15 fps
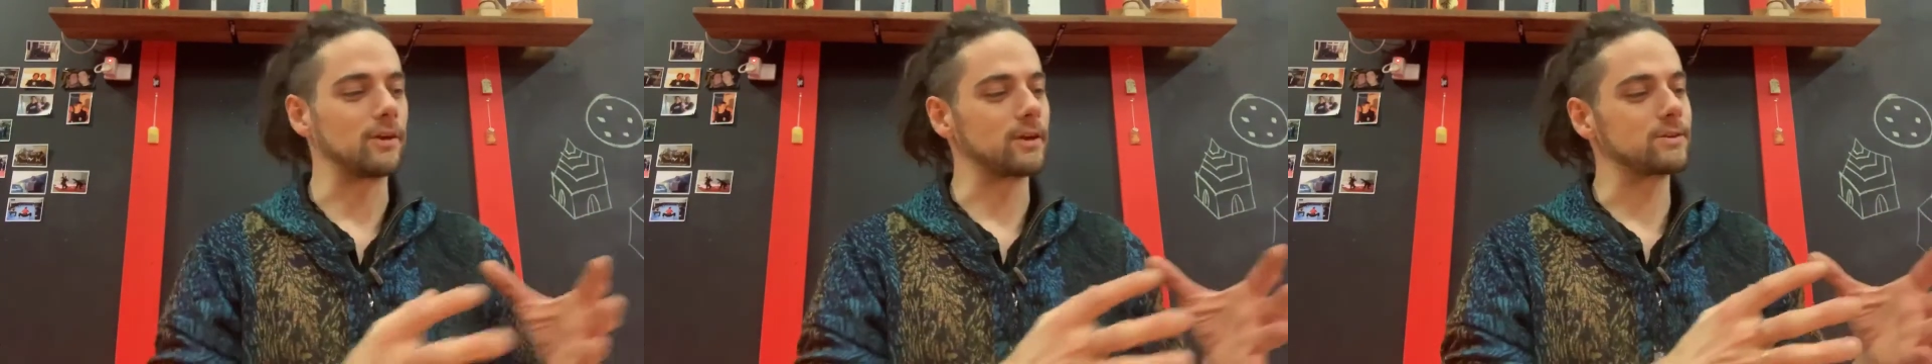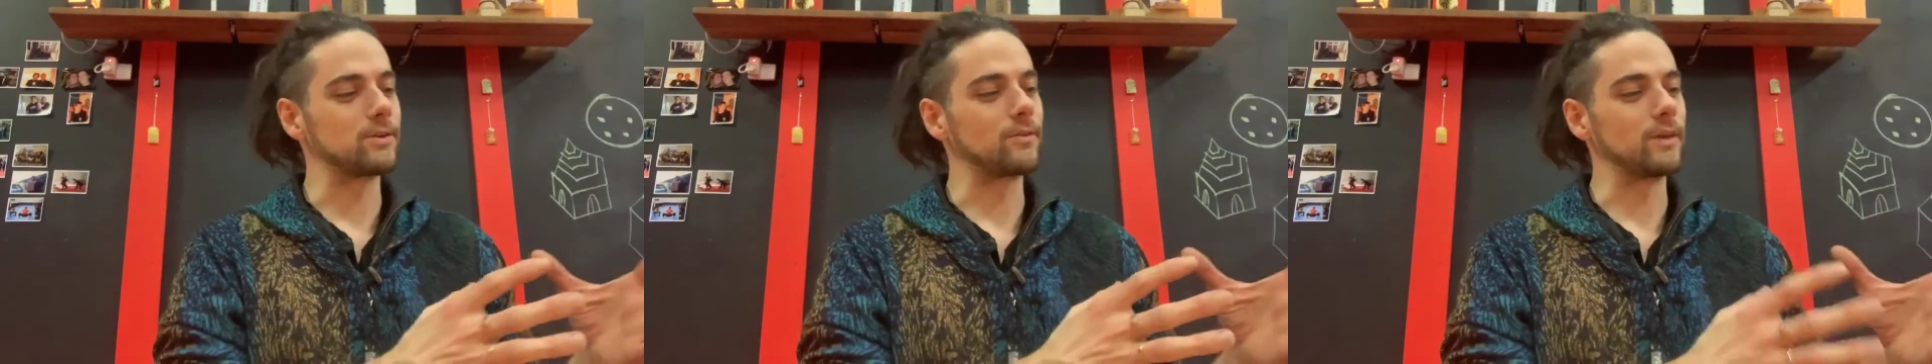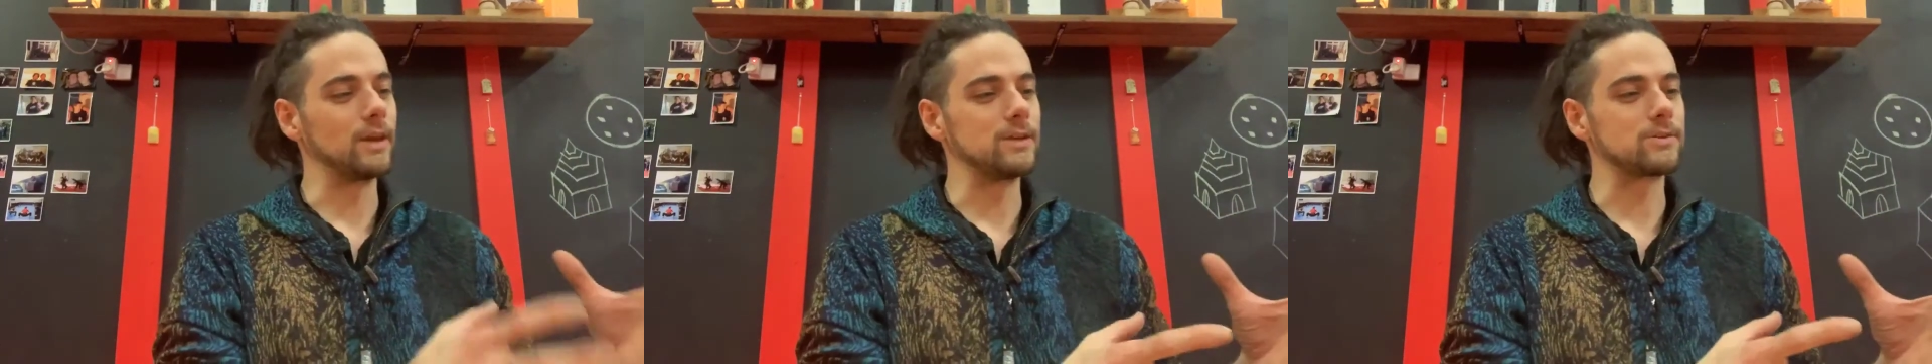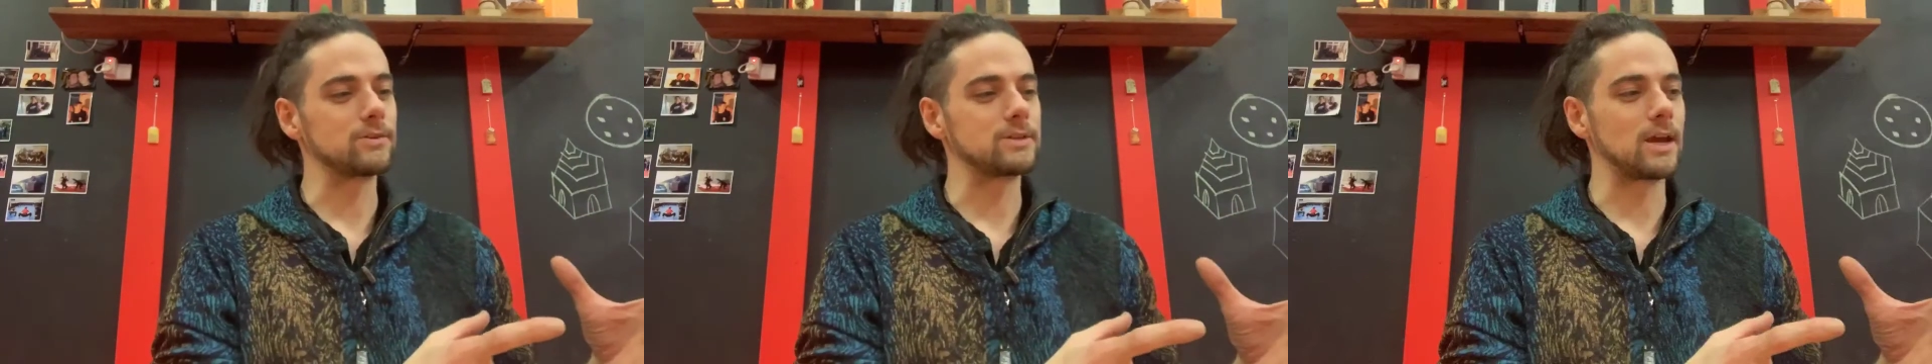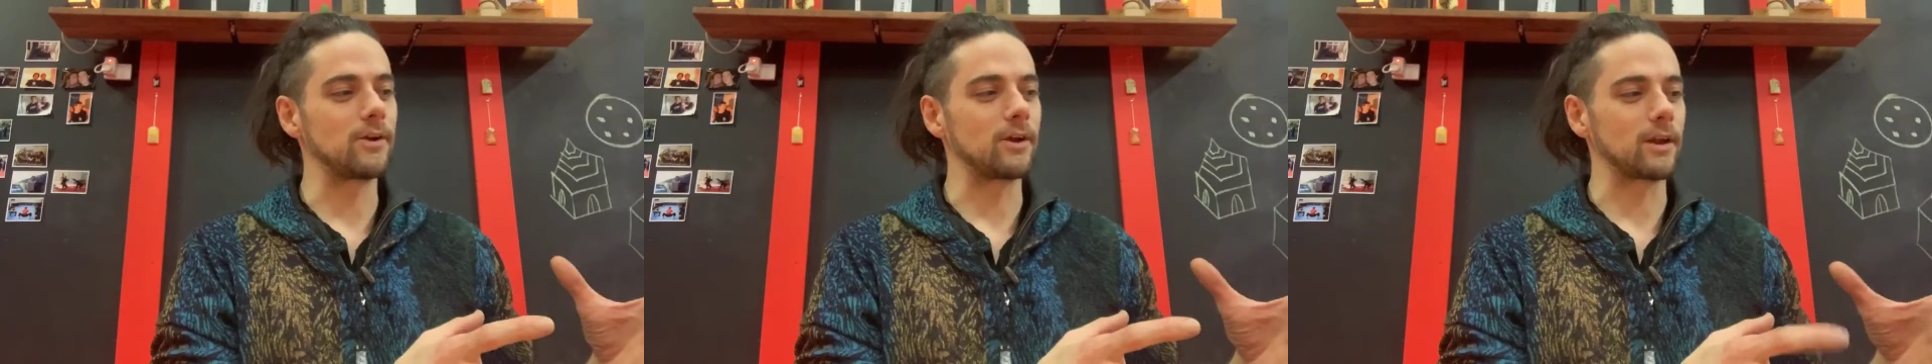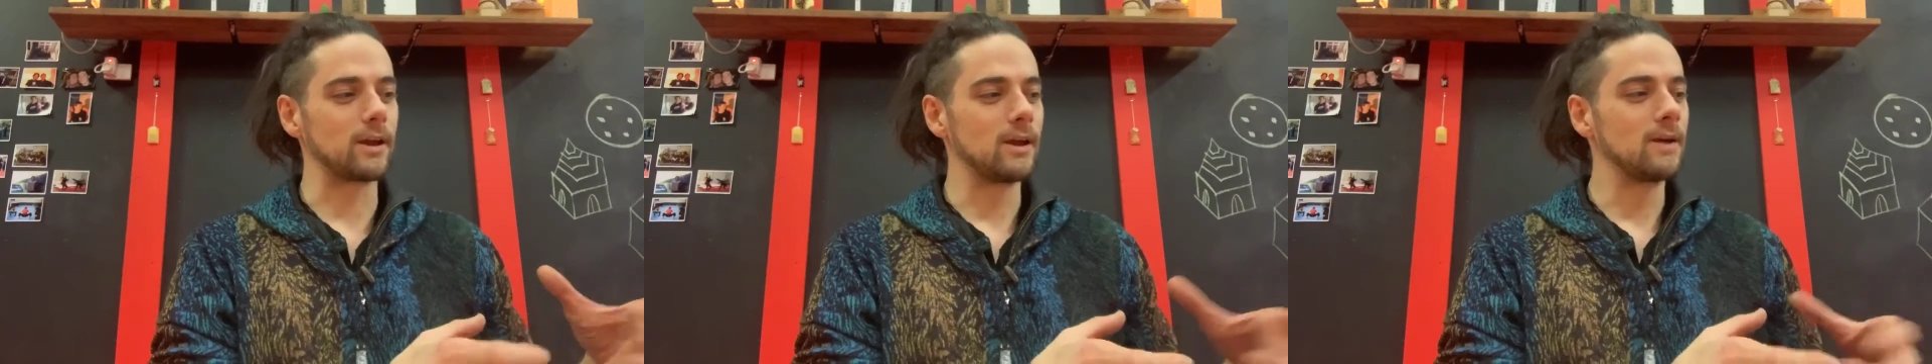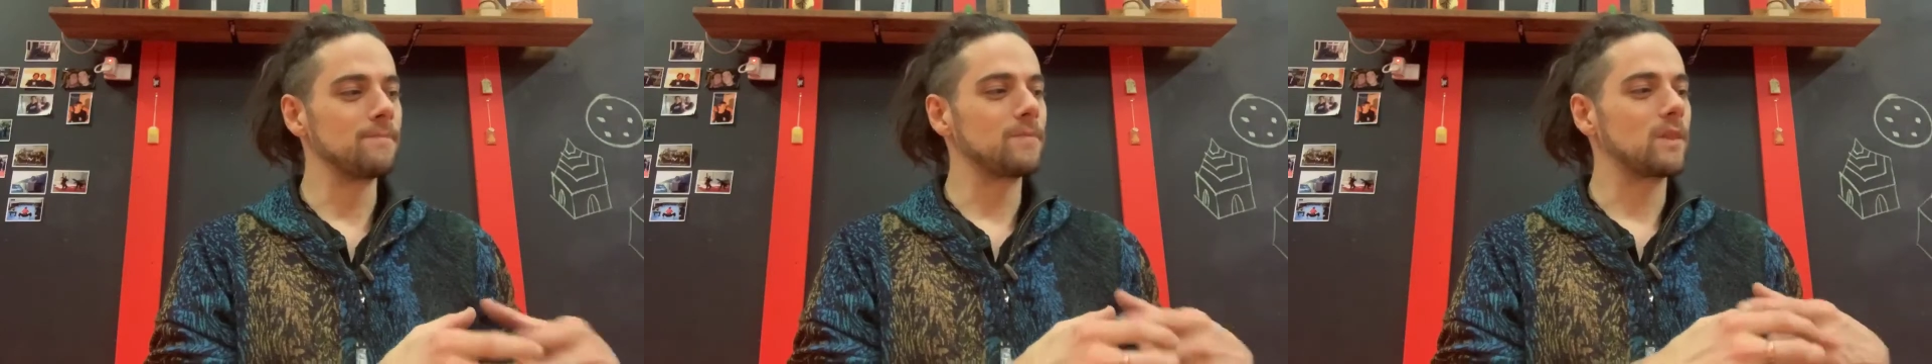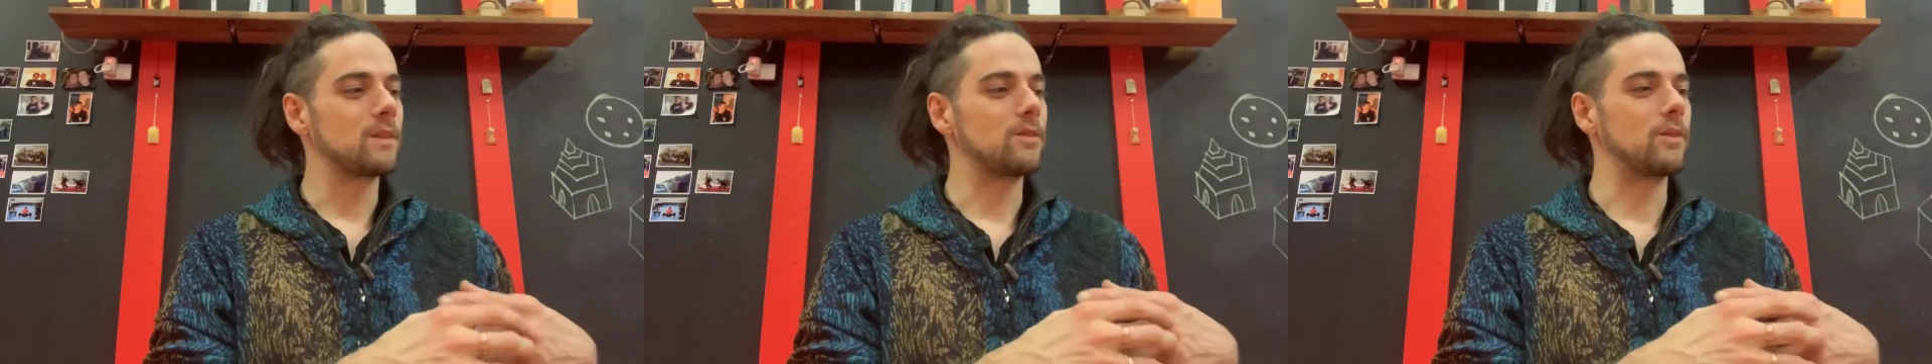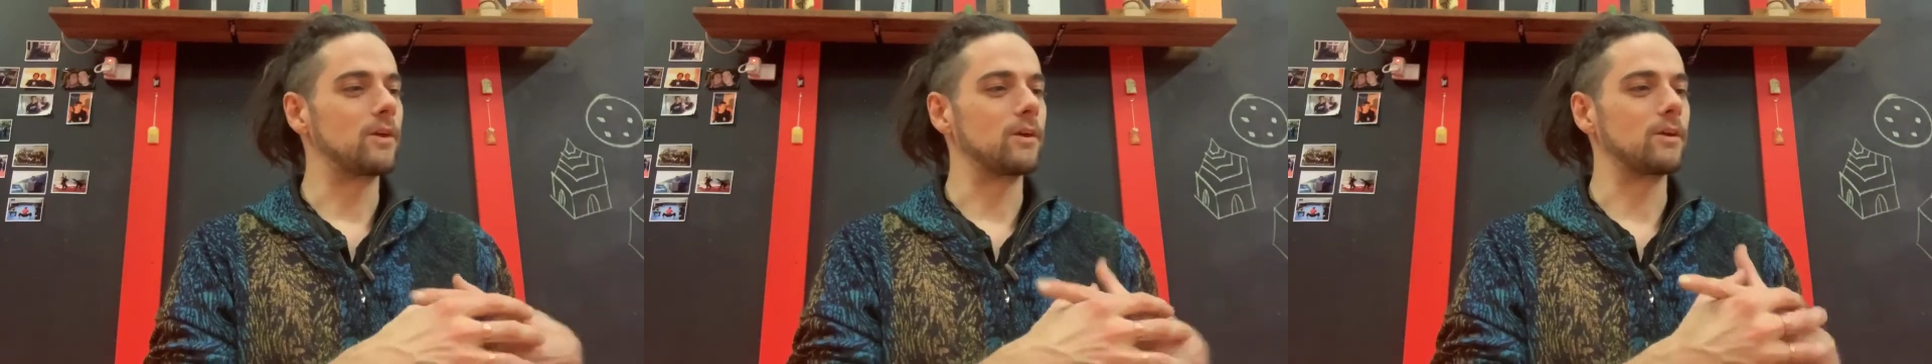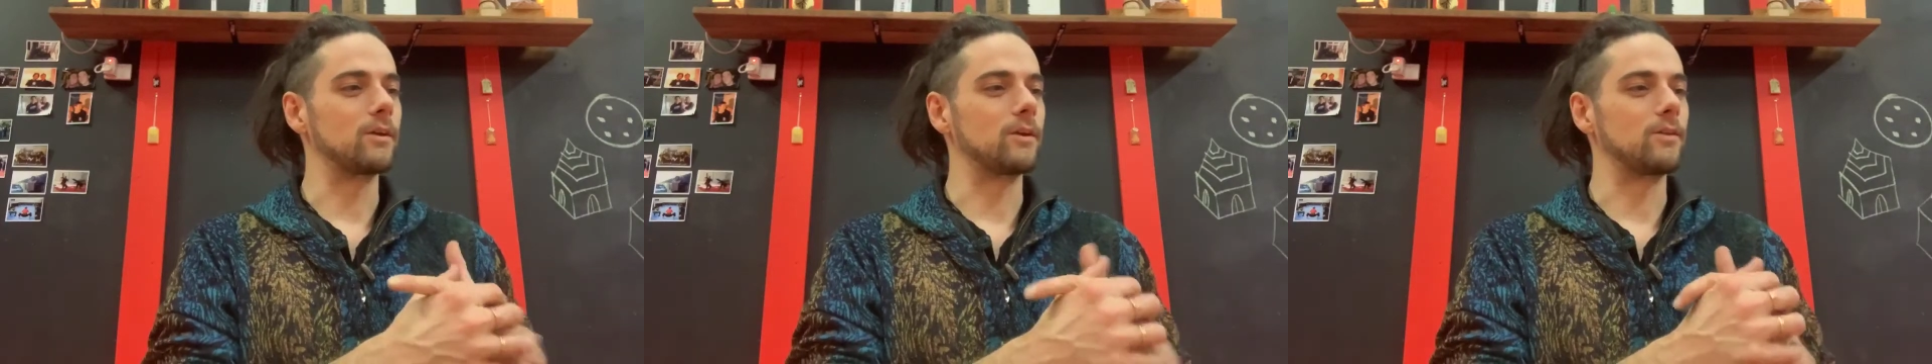So the esoteric,
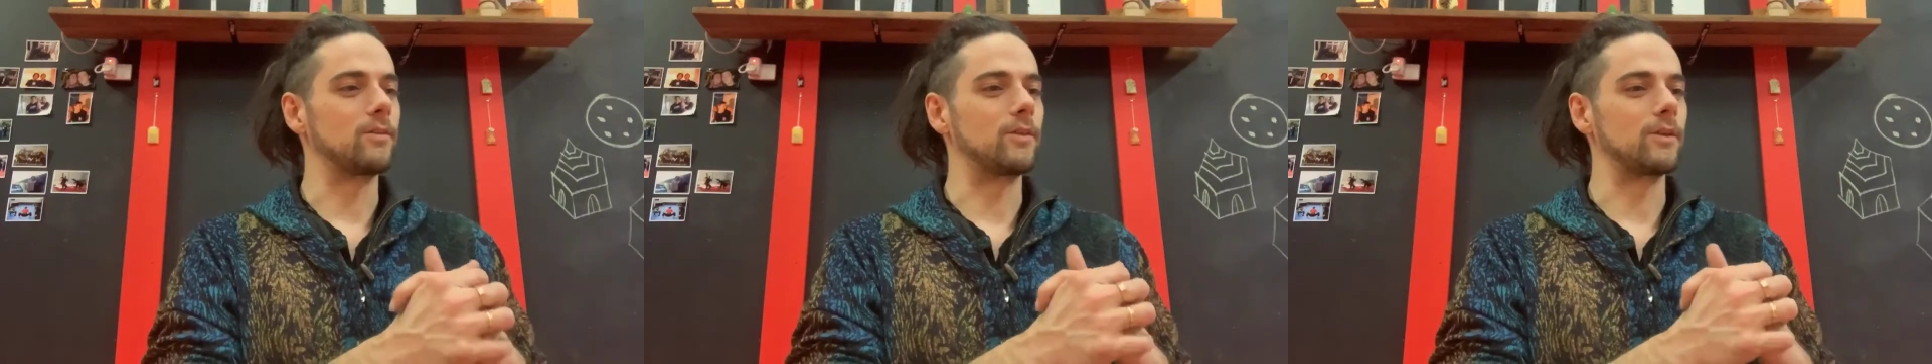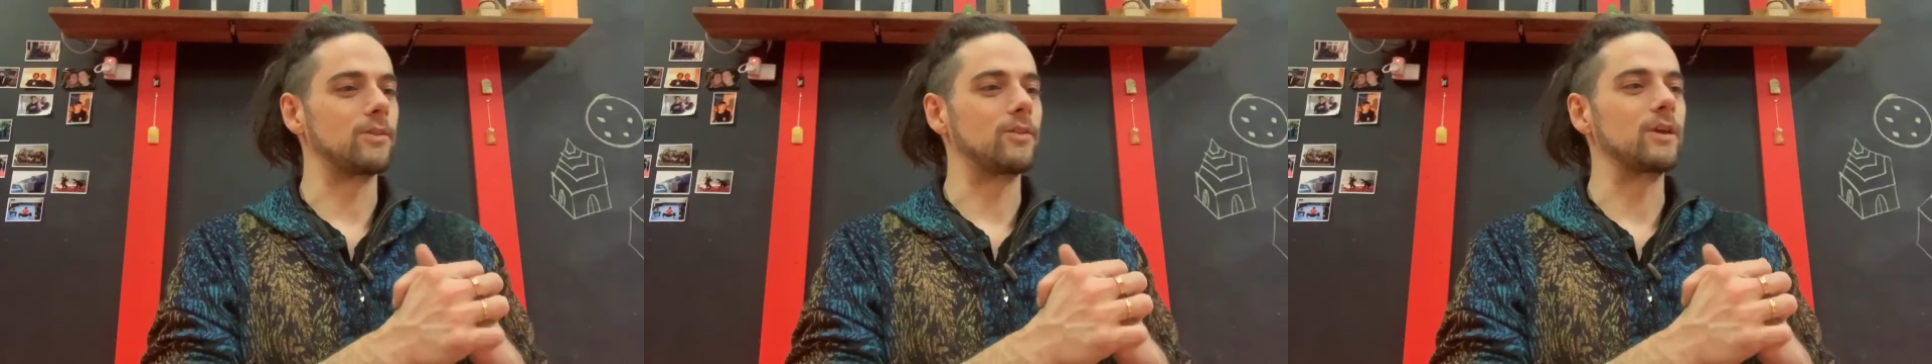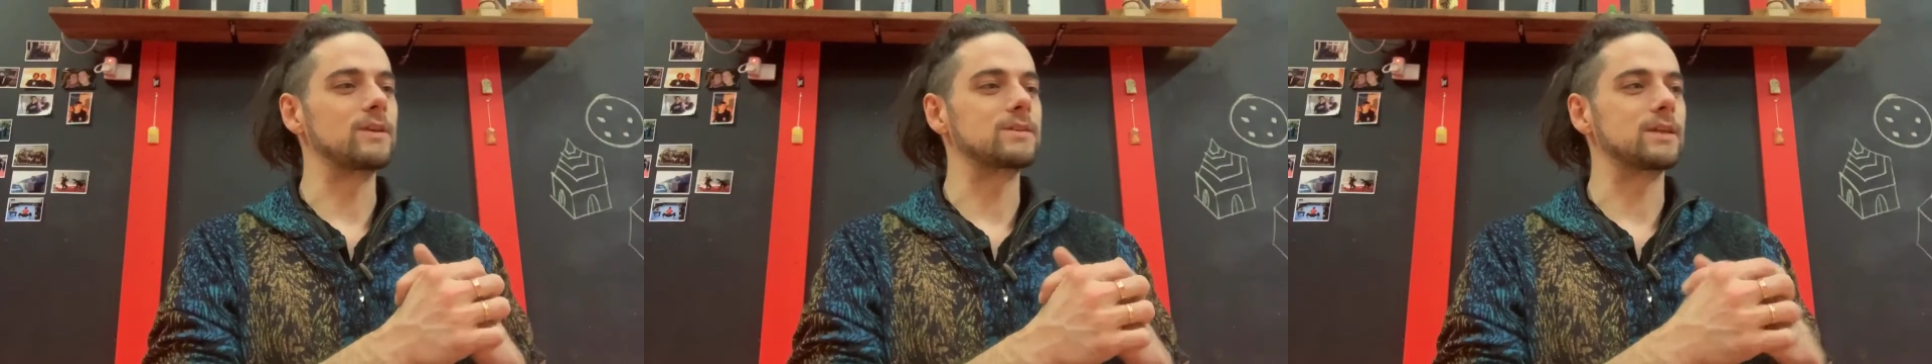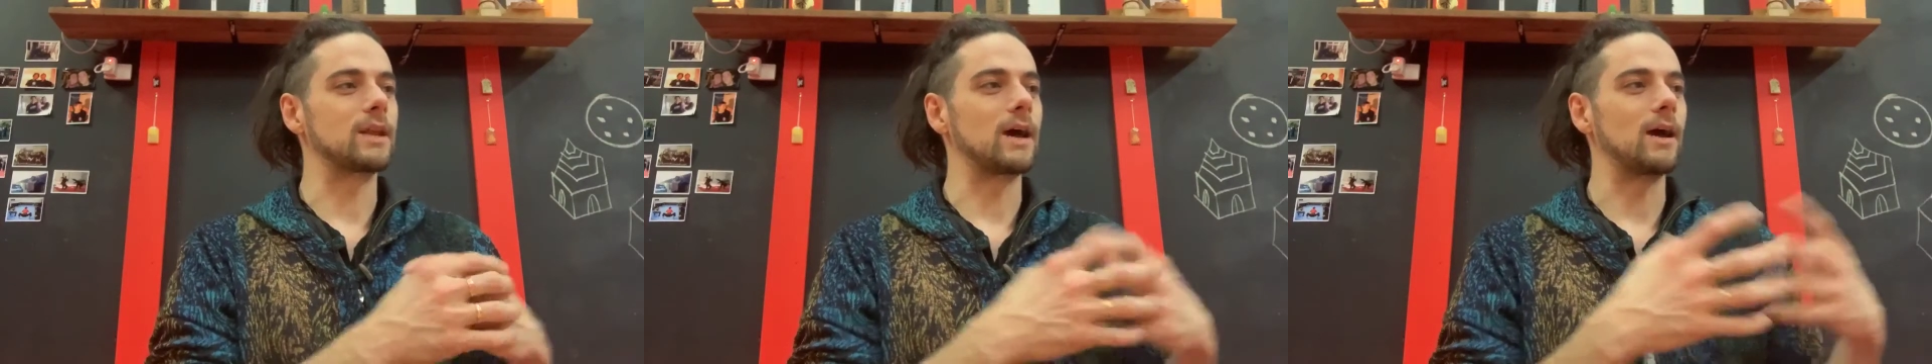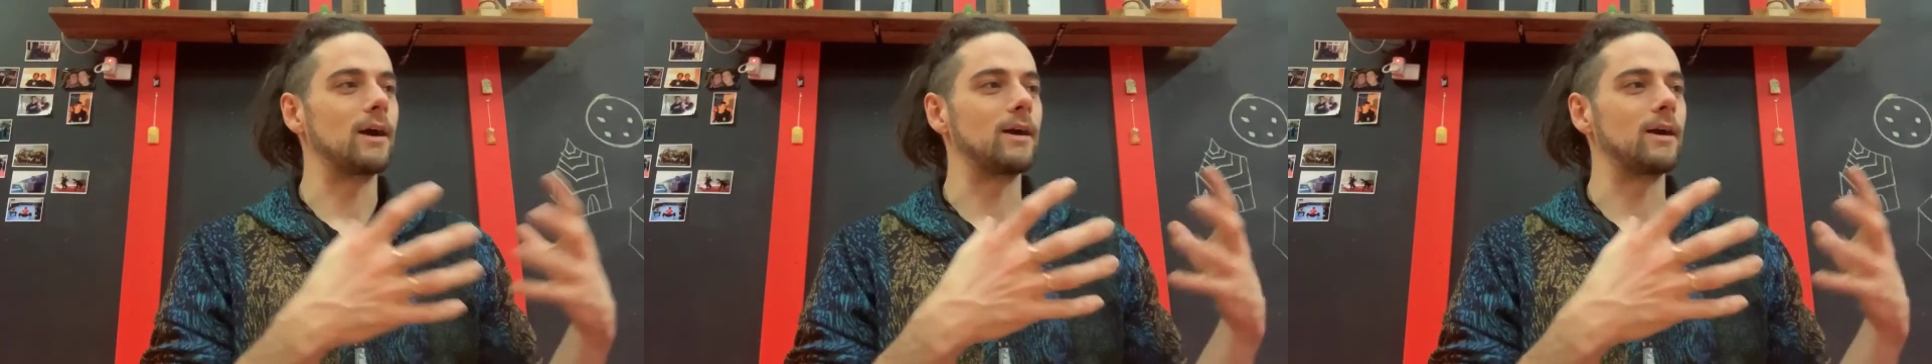the things that are,